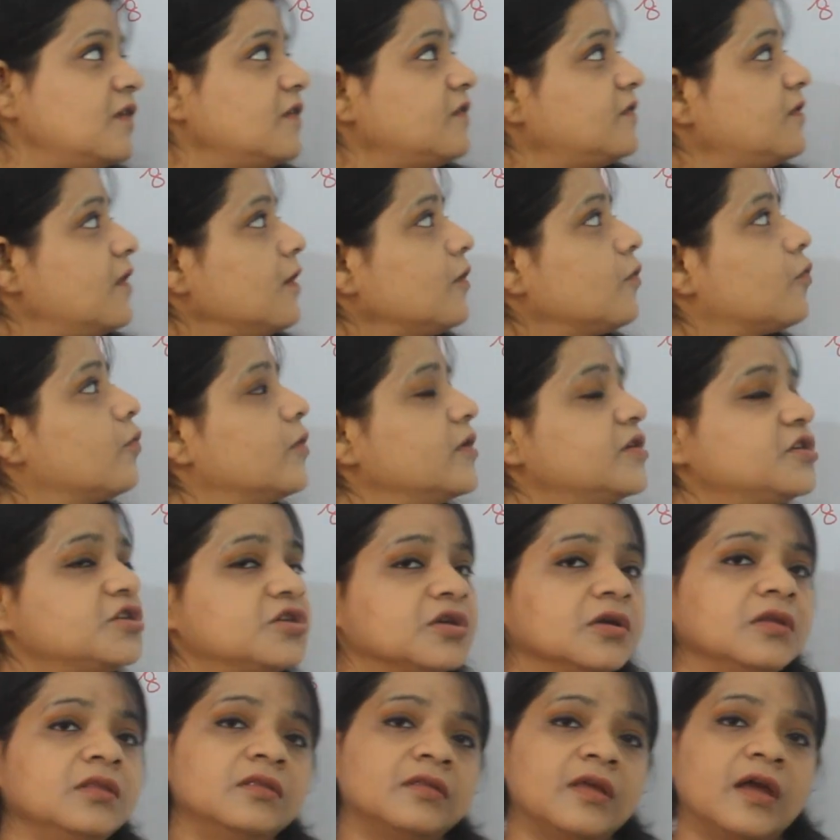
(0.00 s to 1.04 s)
is the
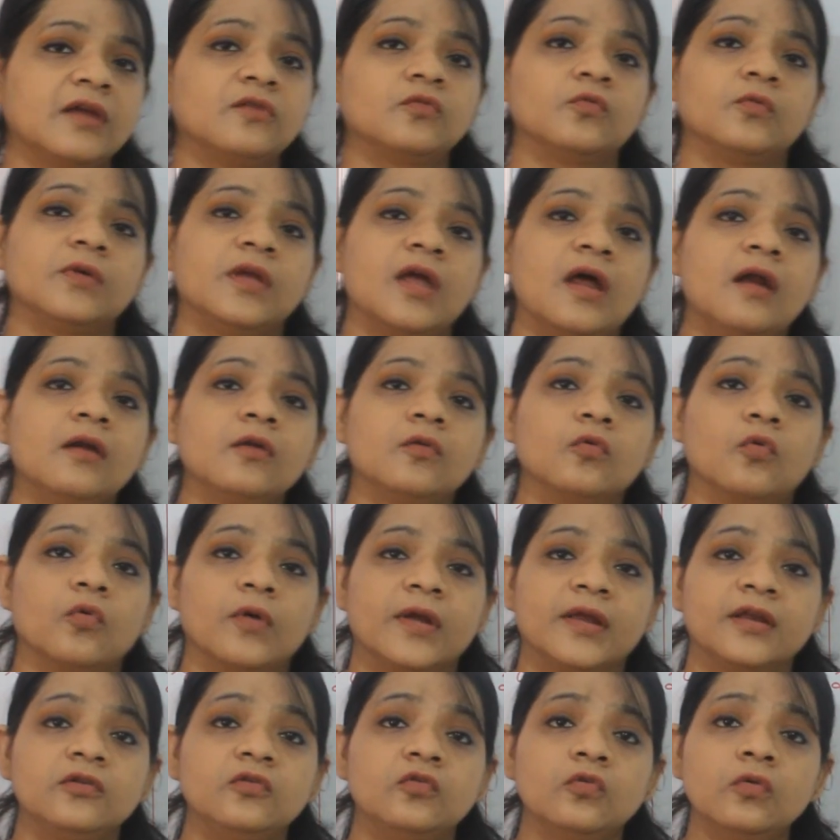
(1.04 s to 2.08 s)
question that we are
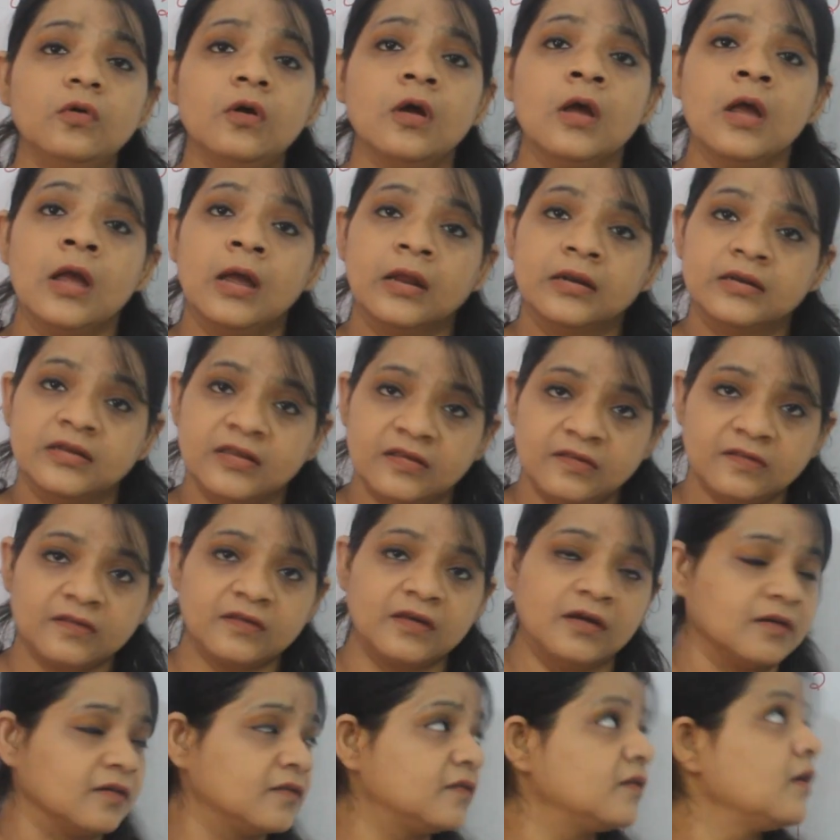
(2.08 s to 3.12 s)
going to
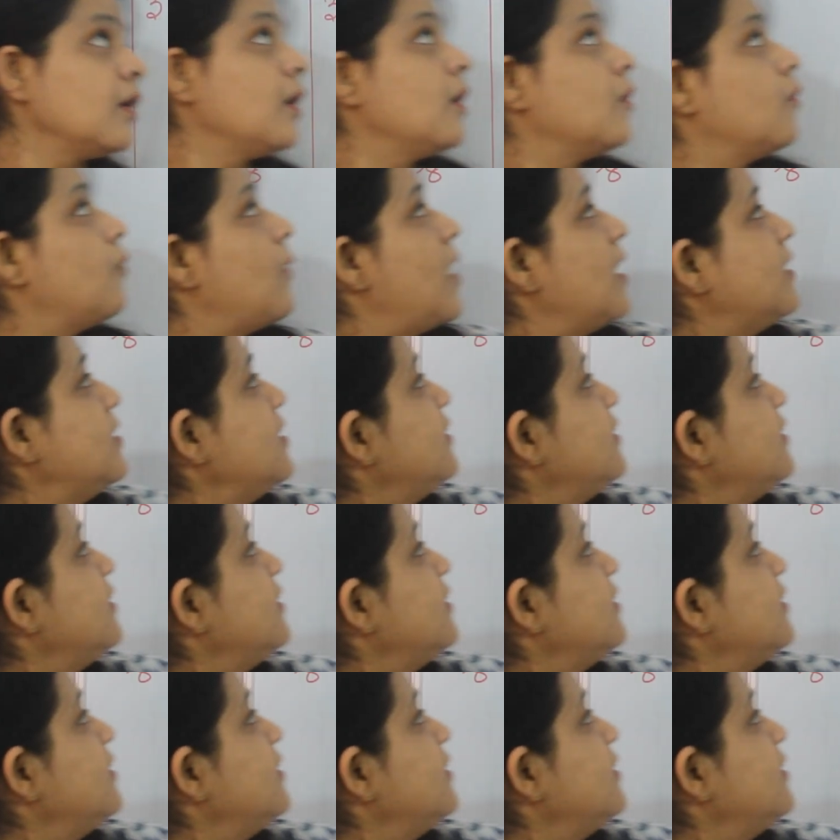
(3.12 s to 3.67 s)
discuss, where